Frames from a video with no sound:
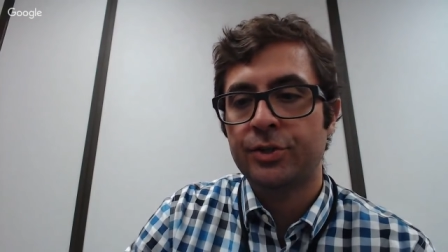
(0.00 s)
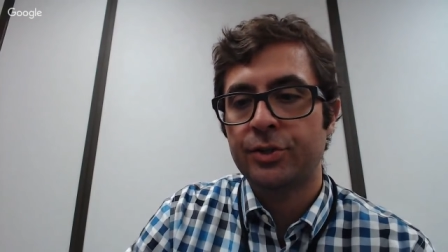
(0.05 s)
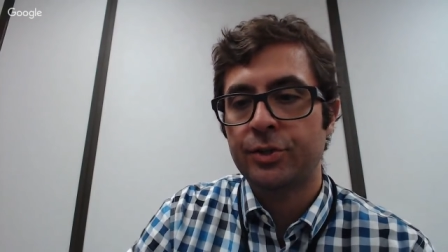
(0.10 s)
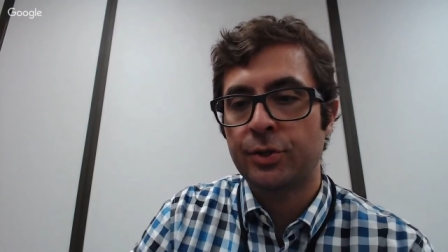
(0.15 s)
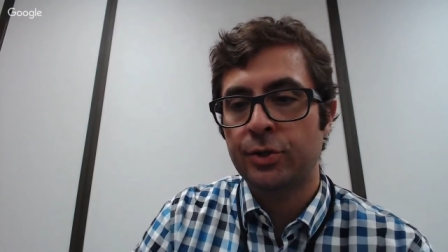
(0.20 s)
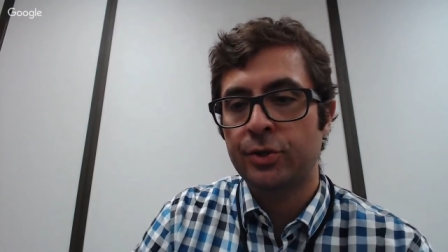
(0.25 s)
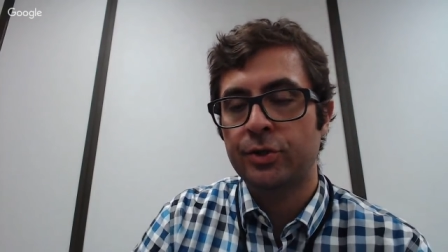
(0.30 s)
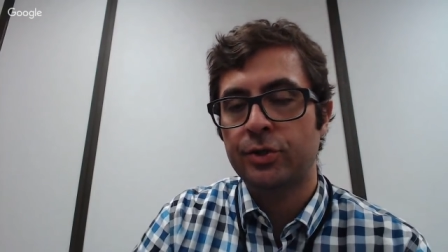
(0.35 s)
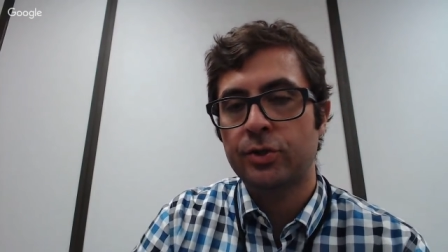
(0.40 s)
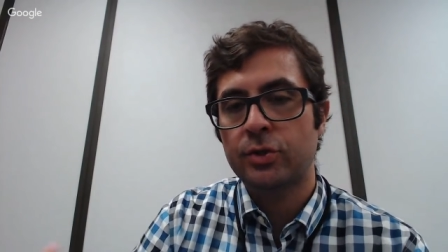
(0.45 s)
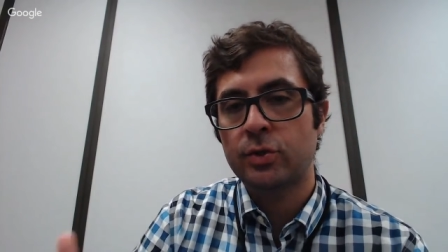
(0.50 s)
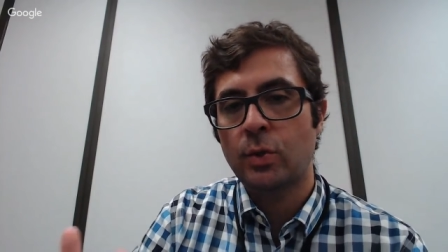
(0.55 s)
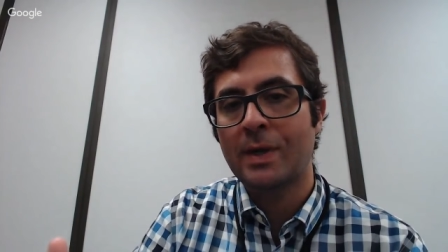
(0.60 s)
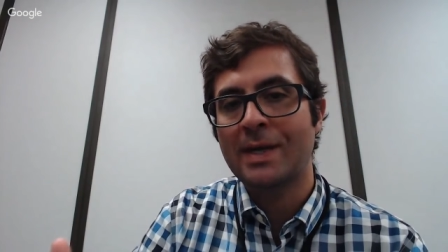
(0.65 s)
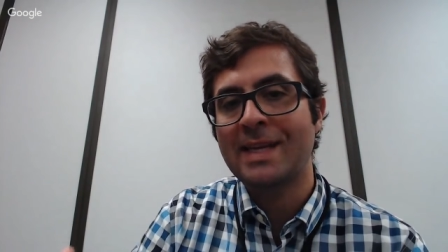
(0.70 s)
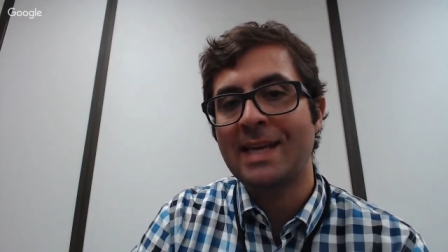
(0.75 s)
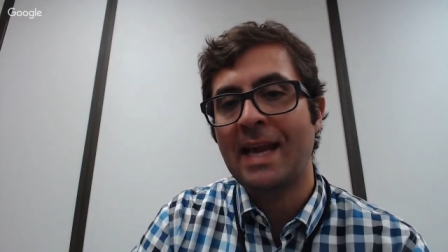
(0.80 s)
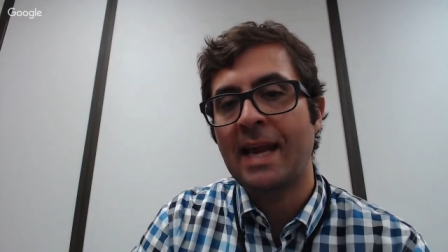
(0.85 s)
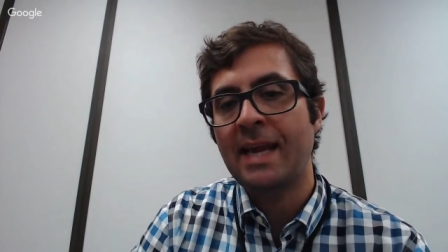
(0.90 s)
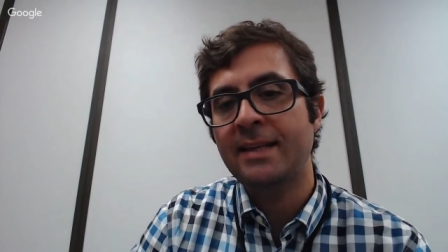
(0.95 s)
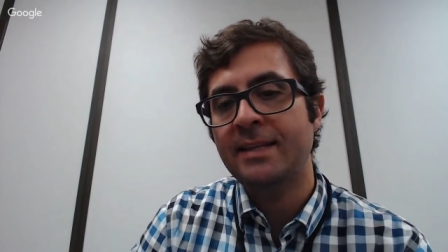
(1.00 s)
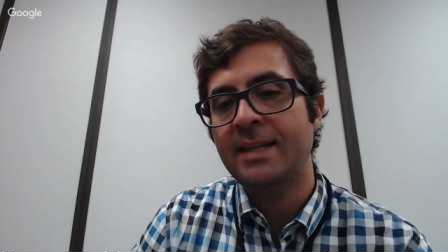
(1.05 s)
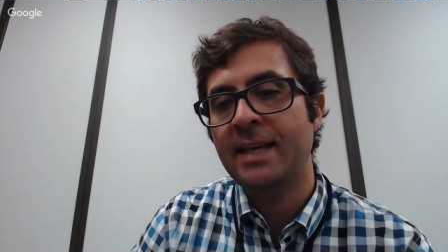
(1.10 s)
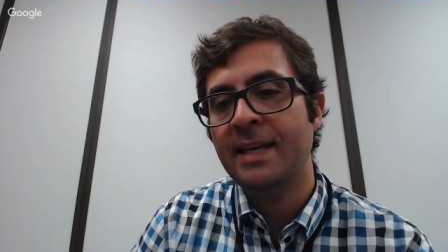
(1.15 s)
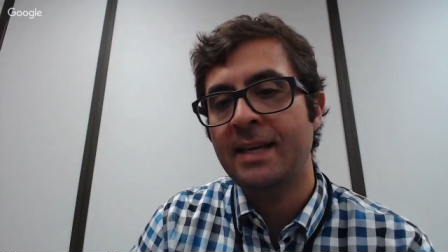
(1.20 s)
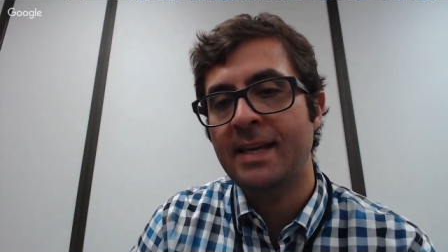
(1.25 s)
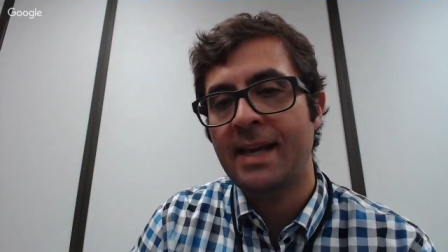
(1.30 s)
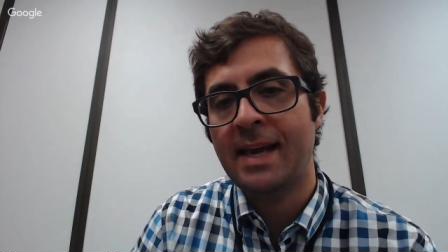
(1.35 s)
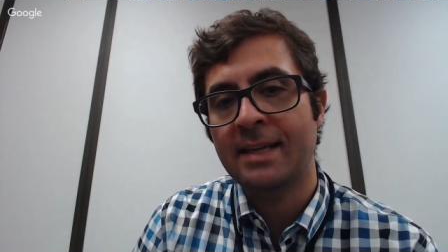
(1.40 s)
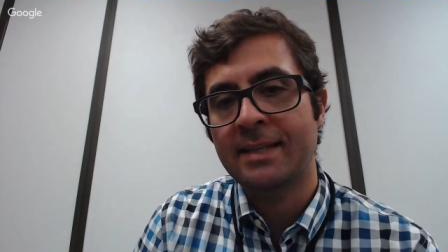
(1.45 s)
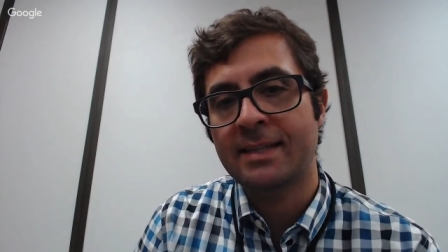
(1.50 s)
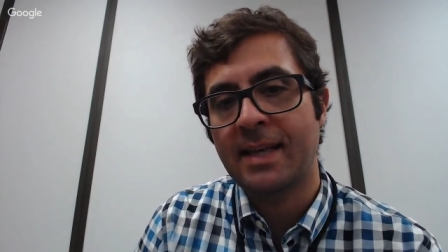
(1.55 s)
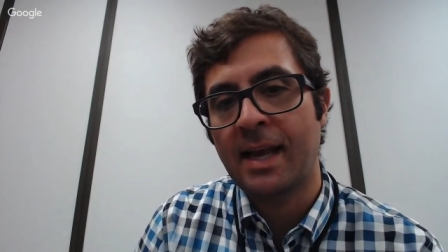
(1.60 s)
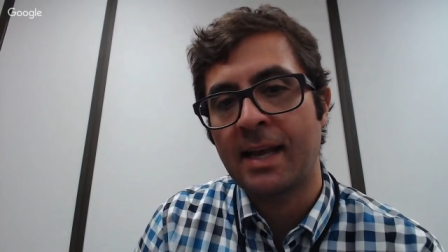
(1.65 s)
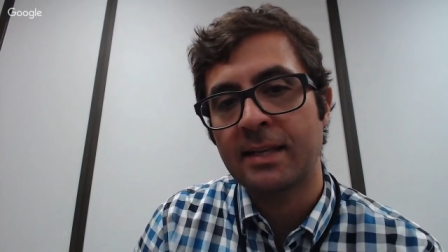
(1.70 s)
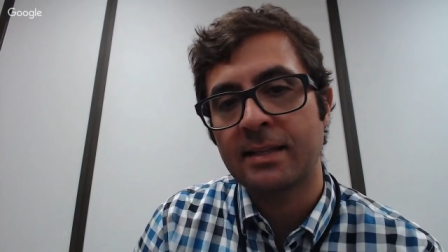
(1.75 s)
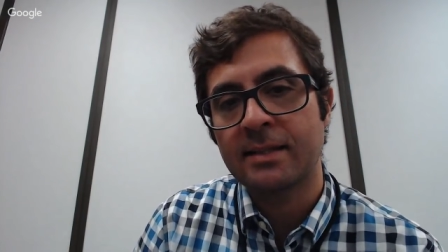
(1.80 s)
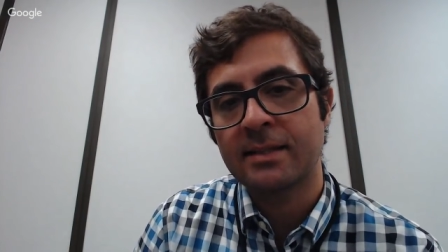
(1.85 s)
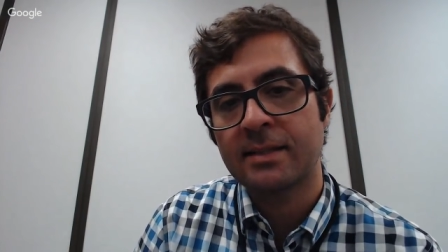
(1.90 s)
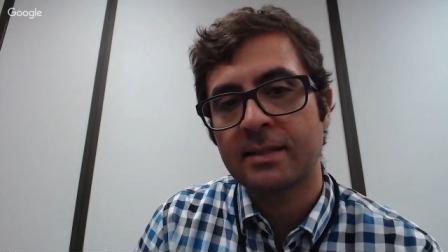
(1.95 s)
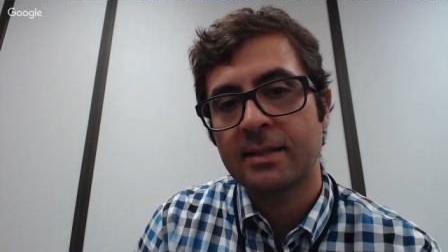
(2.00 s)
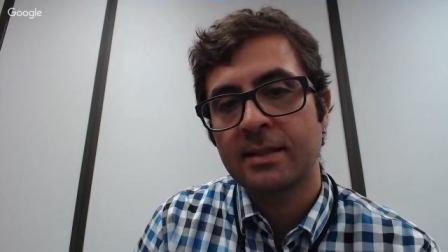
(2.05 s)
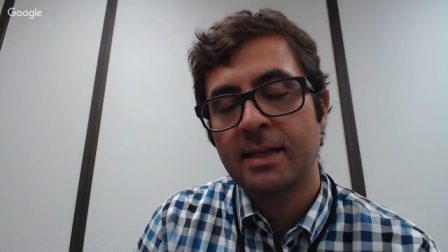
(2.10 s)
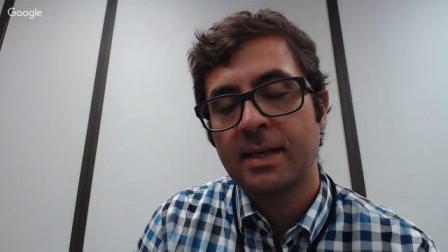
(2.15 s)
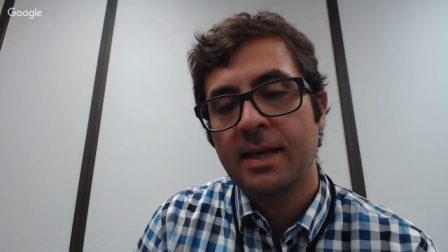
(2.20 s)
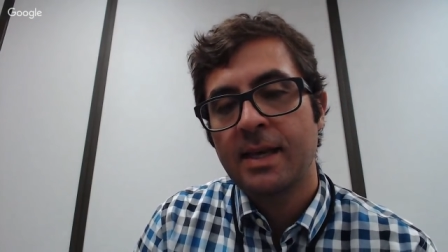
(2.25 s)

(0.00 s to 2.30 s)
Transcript: search 2018 SS,